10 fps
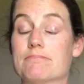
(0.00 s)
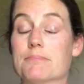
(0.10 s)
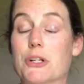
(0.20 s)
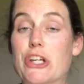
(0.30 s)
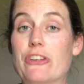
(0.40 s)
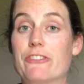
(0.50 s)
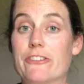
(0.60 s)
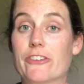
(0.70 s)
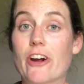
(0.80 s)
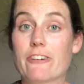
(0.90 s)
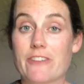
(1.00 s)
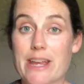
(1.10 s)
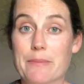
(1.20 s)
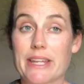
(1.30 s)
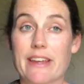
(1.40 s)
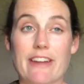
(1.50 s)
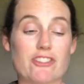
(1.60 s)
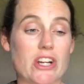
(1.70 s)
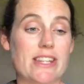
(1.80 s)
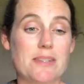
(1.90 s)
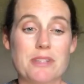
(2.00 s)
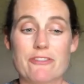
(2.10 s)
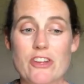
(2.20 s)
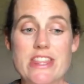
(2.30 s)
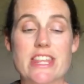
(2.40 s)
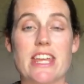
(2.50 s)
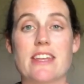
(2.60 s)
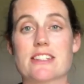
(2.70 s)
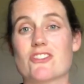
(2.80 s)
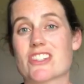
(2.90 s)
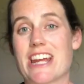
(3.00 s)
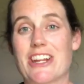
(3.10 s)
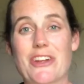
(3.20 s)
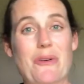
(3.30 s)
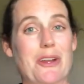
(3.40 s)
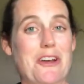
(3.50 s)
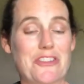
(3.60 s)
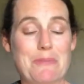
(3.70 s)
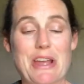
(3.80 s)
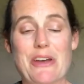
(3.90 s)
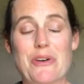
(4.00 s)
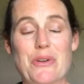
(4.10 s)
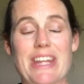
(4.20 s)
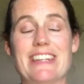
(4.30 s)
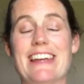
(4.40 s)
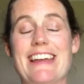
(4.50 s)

pretty good fit for our family. I've tried some different things of just kind of going off on my own, and